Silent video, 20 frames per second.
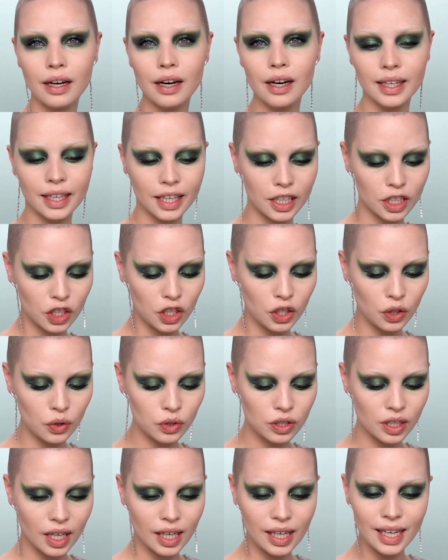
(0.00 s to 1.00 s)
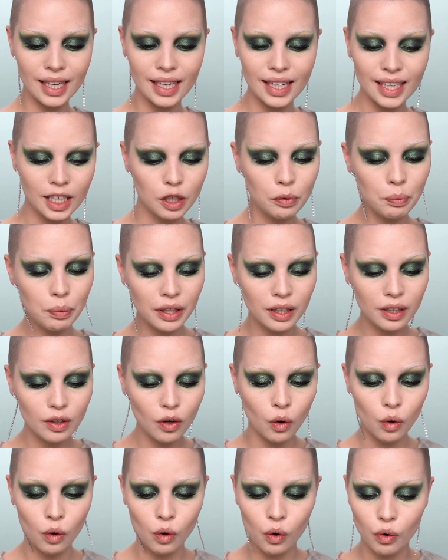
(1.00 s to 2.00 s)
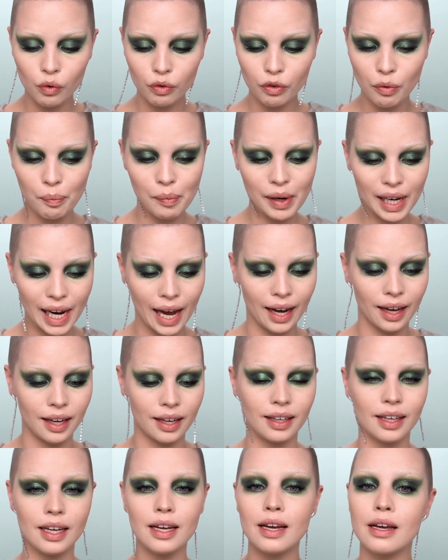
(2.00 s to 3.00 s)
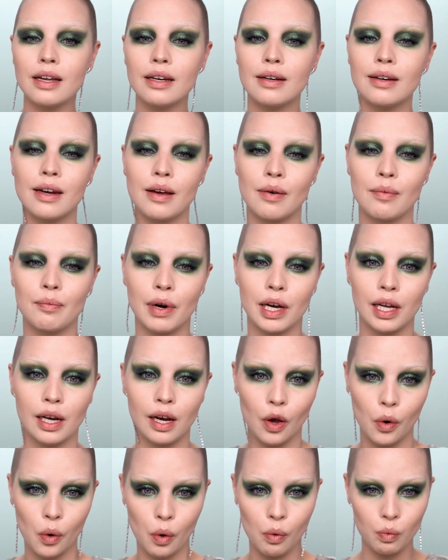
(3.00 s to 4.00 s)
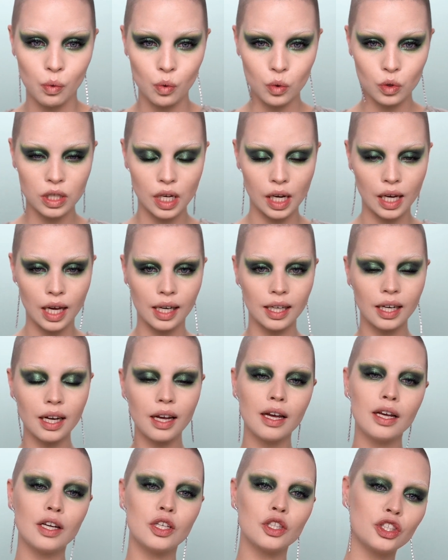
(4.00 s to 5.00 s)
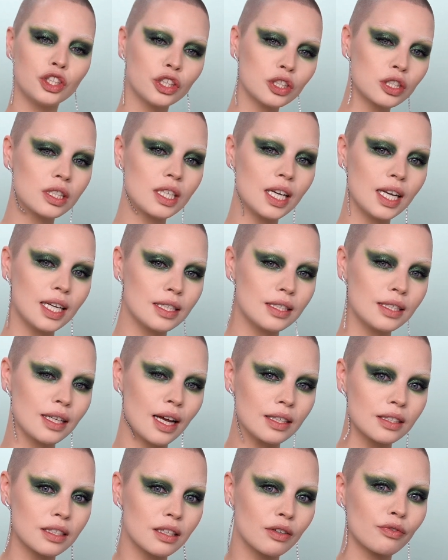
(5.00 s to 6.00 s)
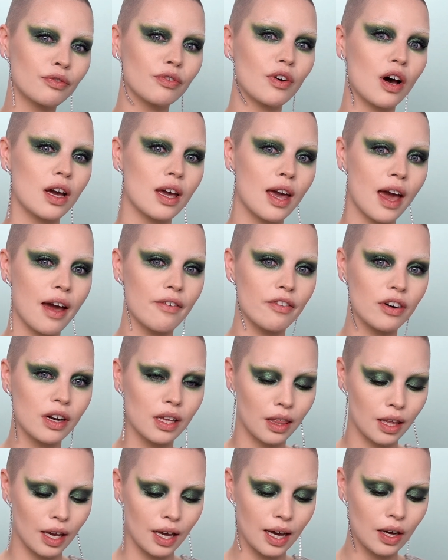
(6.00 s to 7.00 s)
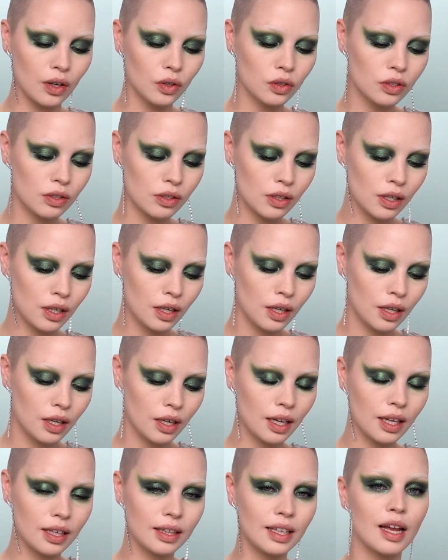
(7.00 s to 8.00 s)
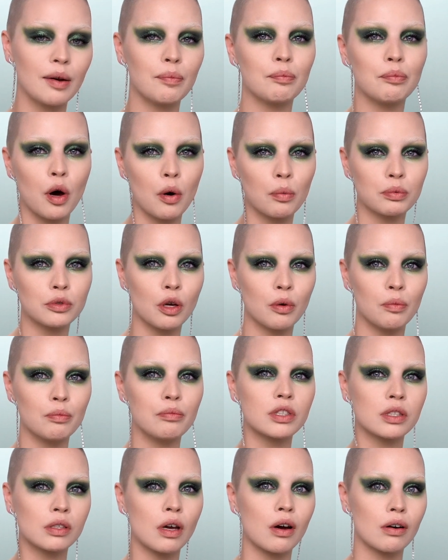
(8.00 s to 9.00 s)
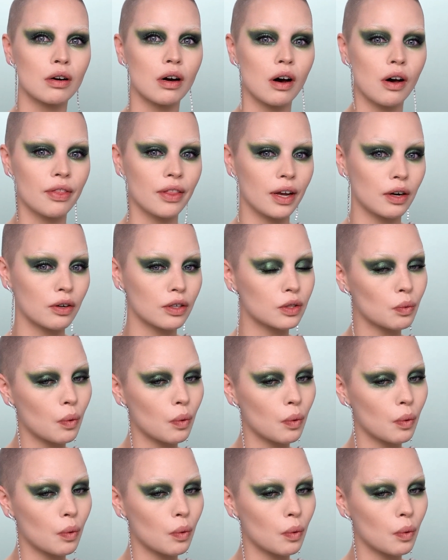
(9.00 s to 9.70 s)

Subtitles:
I can use a little bit of black in my lower waterline just to intensify everything else. And then pop some mascara on there as